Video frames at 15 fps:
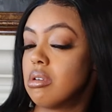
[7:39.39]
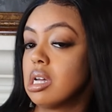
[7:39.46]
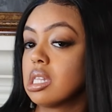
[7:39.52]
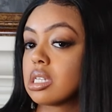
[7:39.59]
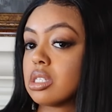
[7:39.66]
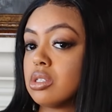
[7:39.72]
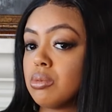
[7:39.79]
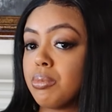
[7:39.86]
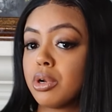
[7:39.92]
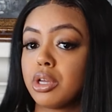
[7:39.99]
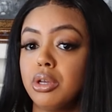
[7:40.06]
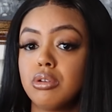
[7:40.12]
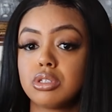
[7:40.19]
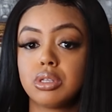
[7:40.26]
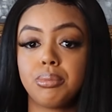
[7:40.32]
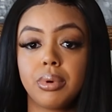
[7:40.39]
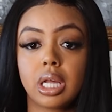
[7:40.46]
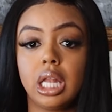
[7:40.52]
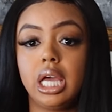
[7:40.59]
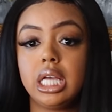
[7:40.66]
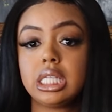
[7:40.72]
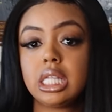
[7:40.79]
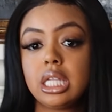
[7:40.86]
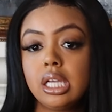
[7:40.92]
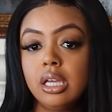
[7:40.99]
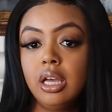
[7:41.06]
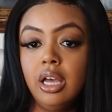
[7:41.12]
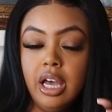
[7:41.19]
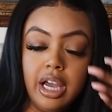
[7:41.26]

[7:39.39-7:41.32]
I look super cute, super classy.